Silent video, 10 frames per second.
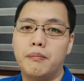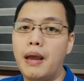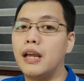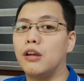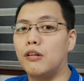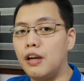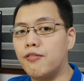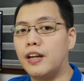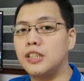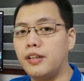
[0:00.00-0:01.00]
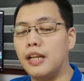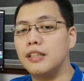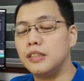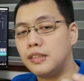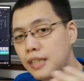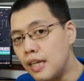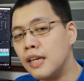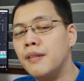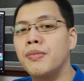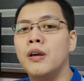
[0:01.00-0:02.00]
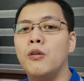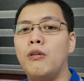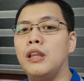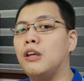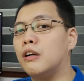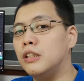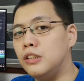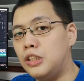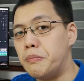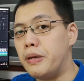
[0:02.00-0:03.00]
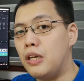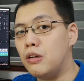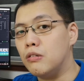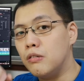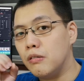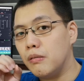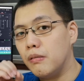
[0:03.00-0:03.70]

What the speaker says: make your refresh rate sync with your GPU